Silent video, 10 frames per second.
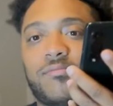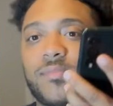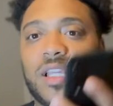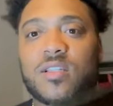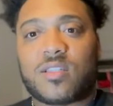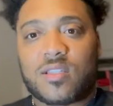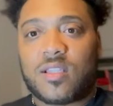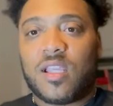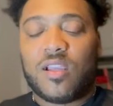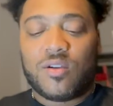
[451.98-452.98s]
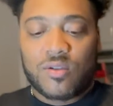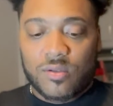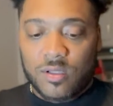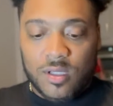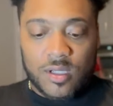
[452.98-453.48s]
It's
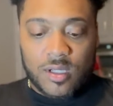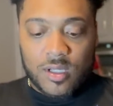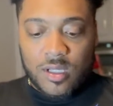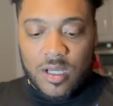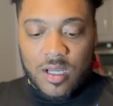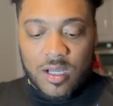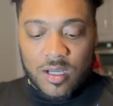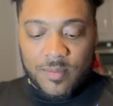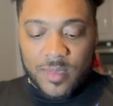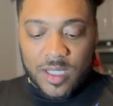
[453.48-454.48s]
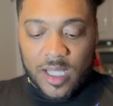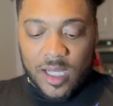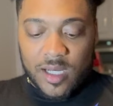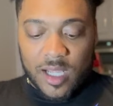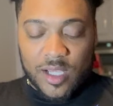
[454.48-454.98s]
still a
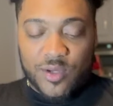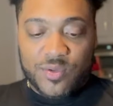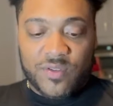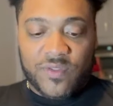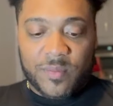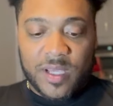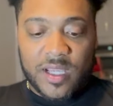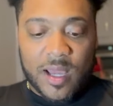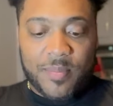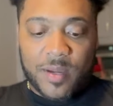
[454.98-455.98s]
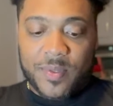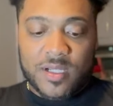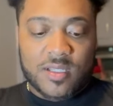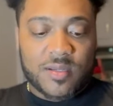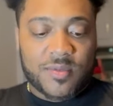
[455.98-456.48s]
day-to-day user for me. I pop in
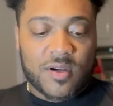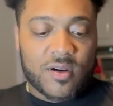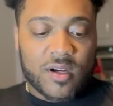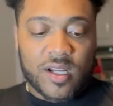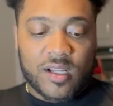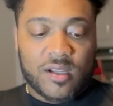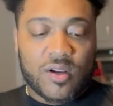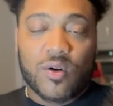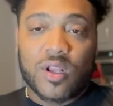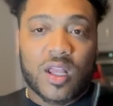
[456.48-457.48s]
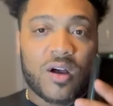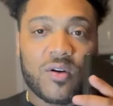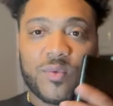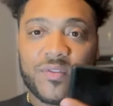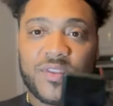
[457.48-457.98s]
the SIM card and go
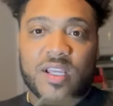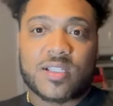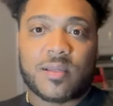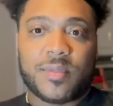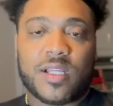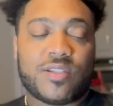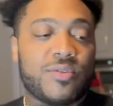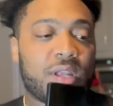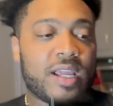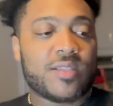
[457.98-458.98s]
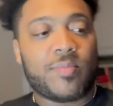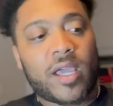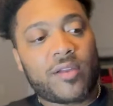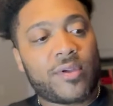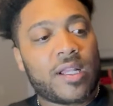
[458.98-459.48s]
along with this. I'm getting 2 days
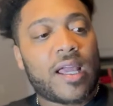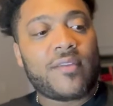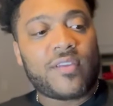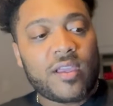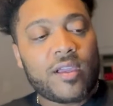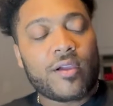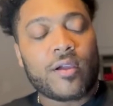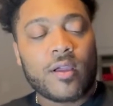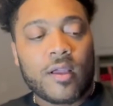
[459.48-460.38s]
battery life here.